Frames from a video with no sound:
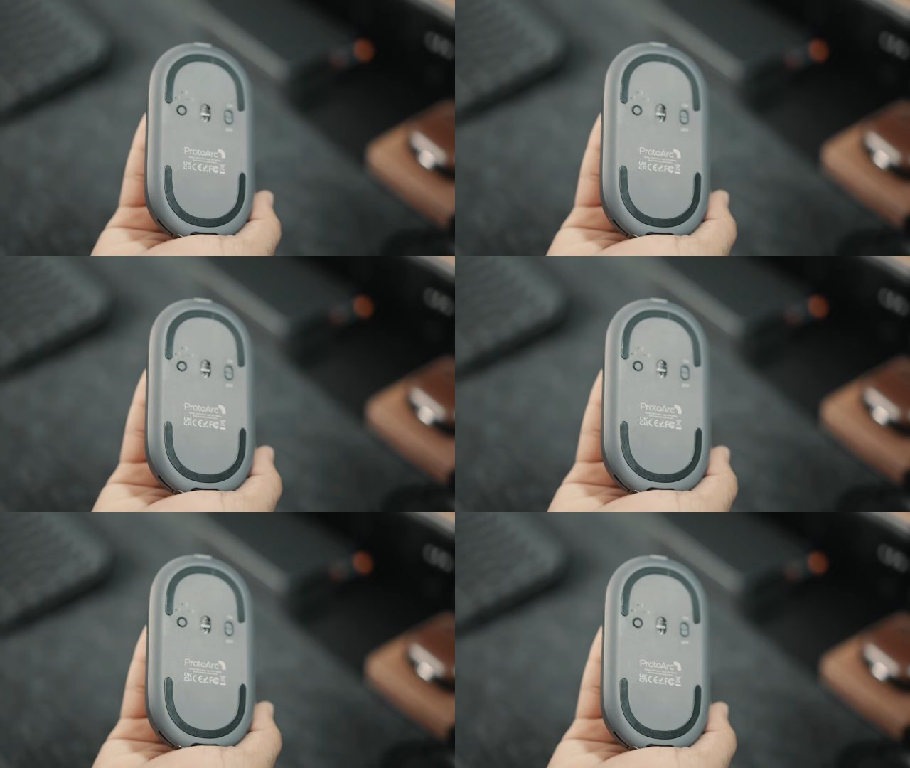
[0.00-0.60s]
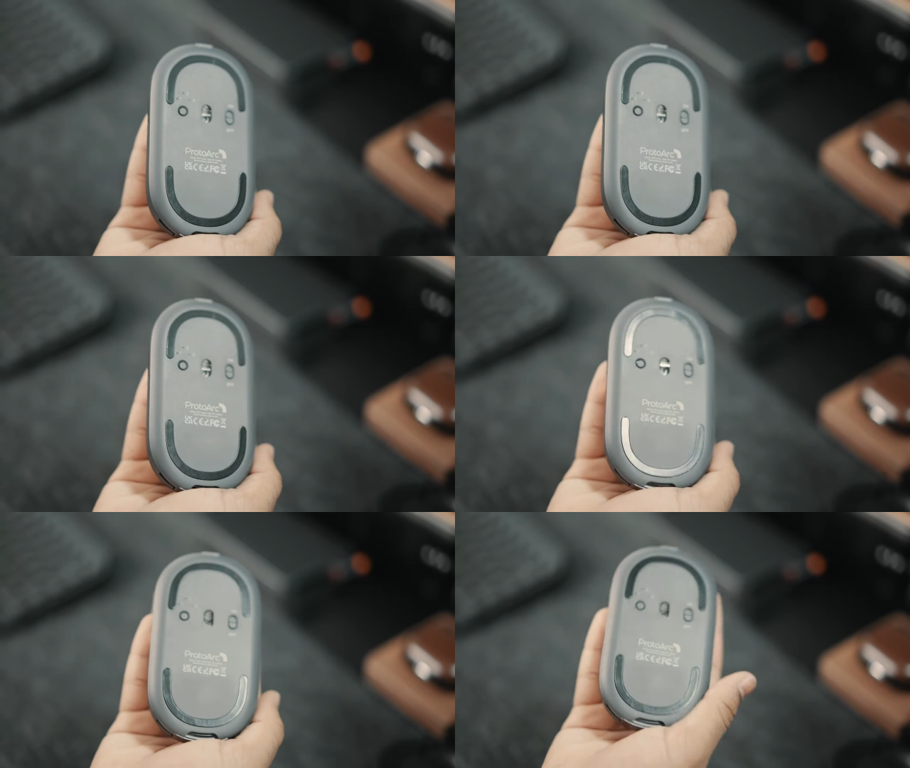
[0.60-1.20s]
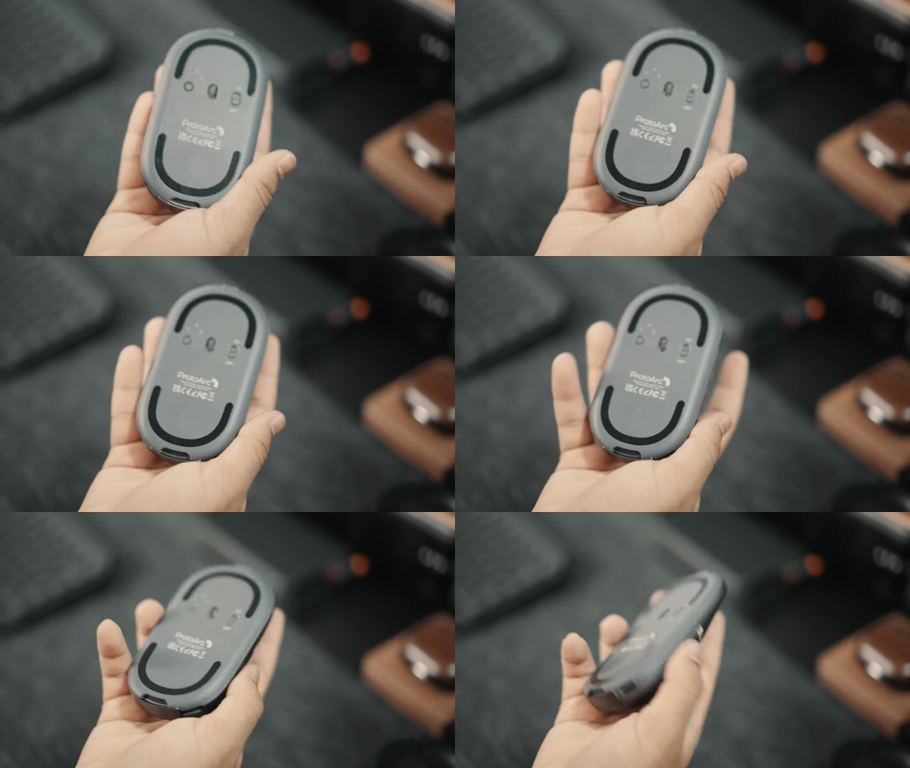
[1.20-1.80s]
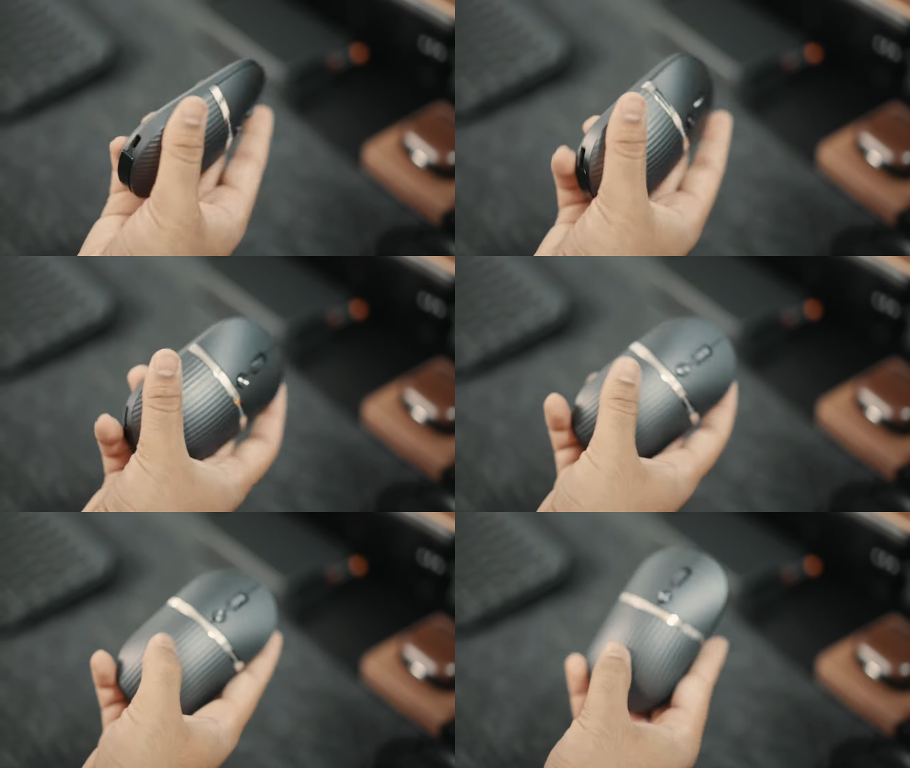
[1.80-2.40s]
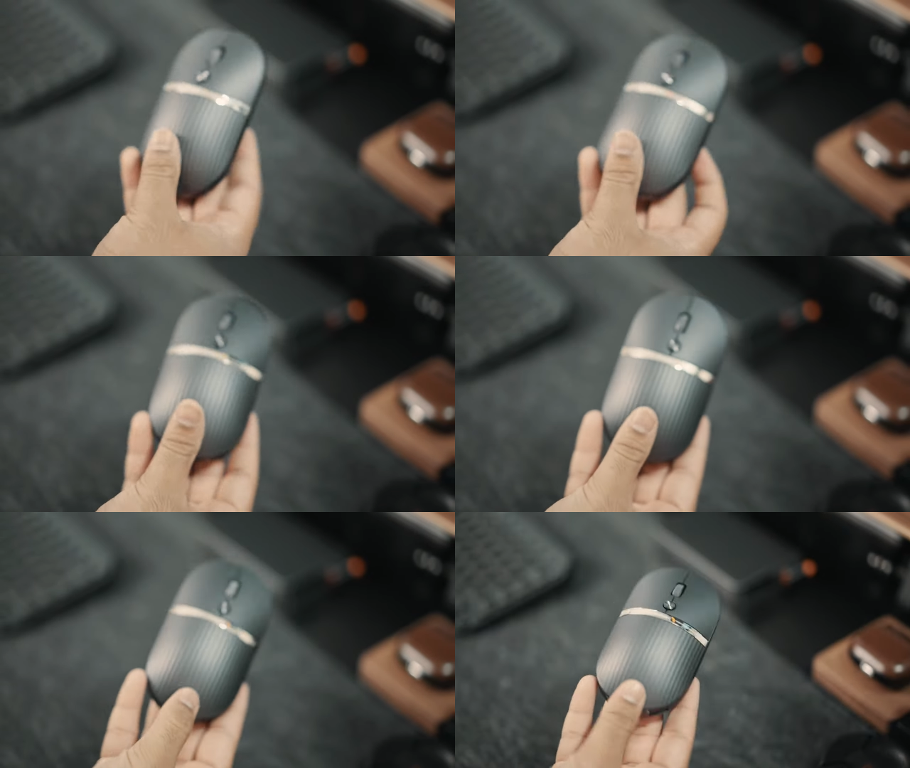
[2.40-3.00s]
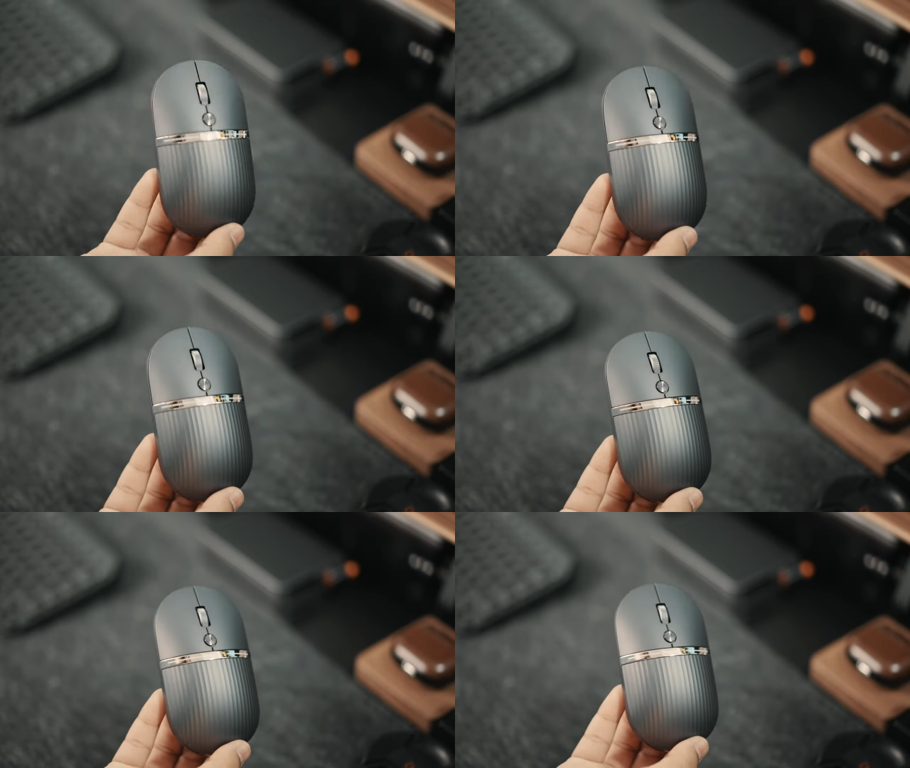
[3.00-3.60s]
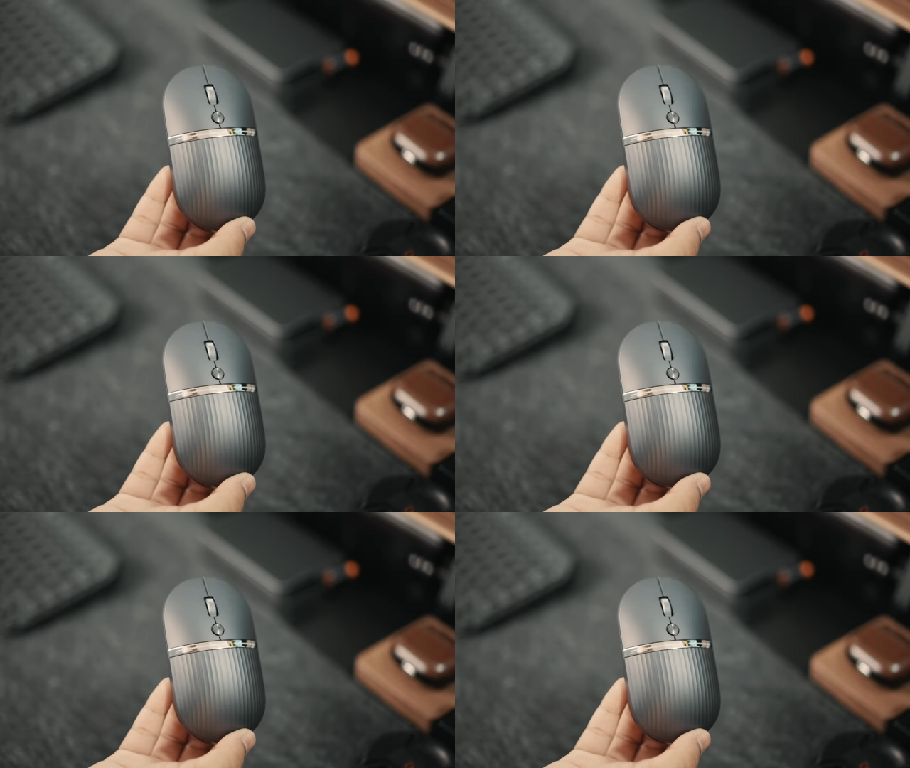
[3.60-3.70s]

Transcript: No face is visible, so there are no lips to read.